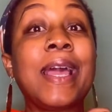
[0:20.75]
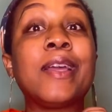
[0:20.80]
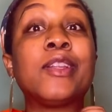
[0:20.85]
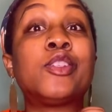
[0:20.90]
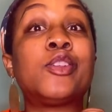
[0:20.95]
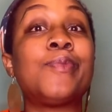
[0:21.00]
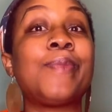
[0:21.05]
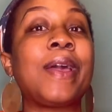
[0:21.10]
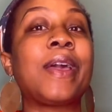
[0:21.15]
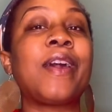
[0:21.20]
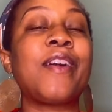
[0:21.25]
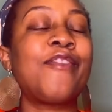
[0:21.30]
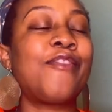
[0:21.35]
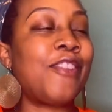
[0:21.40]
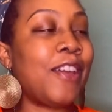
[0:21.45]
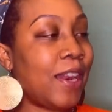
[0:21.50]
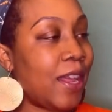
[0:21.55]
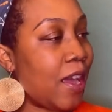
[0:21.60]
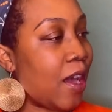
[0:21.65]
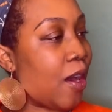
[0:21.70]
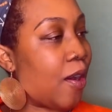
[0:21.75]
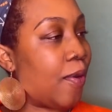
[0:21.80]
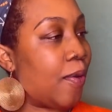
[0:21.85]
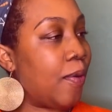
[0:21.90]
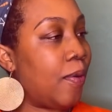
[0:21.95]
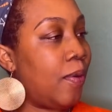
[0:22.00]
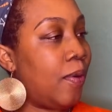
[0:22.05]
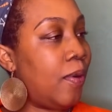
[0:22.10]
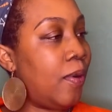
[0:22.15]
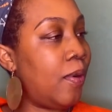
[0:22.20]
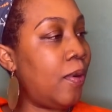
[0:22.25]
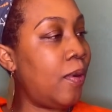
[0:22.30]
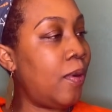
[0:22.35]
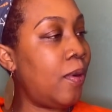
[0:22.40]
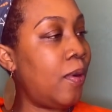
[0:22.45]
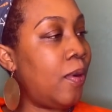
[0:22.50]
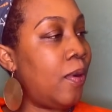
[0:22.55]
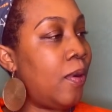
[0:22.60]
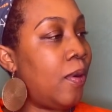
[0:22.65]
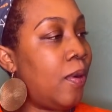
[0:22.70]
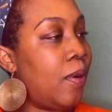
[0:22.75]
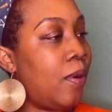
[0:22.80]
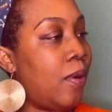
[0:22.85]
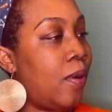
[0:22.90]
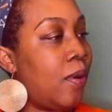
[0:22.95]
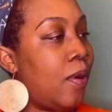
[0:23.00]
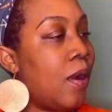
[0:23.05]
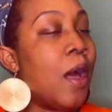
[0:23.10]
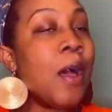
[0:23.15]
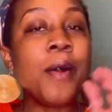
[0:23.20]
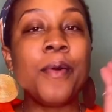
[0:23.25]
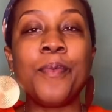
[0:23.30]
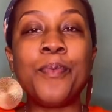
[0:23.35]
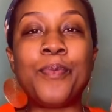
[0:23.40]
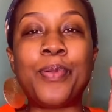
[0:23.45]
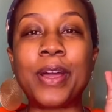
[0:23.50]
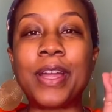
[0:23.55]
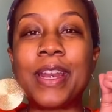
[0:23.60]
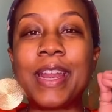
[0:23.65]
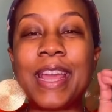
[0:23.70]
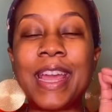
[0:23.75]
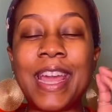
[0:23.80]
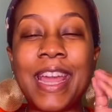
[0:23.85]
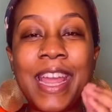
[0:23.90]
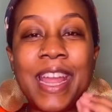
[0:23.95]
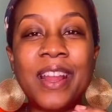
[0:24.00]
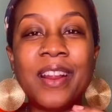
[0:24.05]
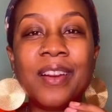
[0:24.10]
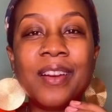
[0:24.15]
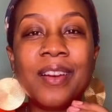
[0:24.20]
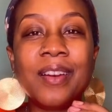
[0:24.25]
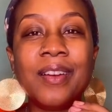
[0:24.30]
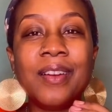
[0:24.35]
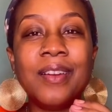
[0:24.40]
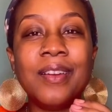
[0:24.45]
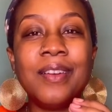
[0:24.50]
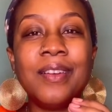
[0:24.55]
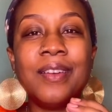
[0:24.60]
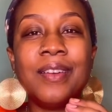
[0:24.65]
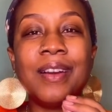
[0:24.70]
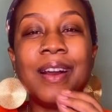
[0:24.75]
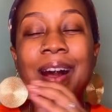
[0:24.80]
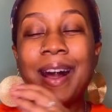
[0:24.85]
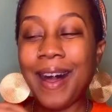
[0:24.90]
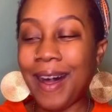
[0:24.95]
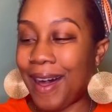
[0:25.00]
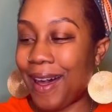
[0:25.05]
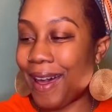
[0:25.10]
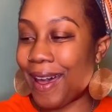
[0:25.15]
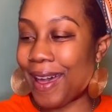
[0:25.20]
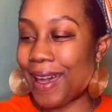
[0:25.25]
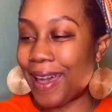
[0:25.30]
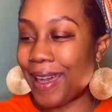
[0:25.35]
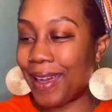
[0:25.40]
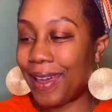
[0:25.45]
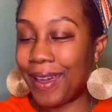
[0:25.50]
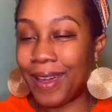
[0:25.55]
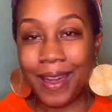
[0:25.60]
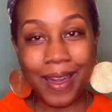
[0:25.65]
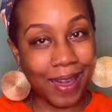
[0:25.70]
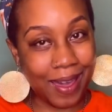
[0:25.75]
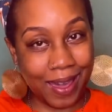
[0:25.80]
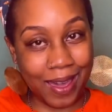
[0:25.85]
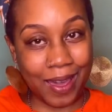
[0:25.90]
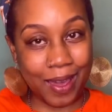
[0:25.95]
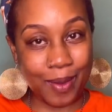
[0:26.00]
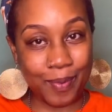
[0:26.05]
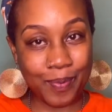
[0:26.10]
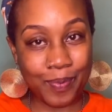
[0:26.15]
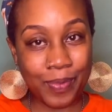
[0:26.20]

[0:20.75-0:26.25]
to make a video. But here I am.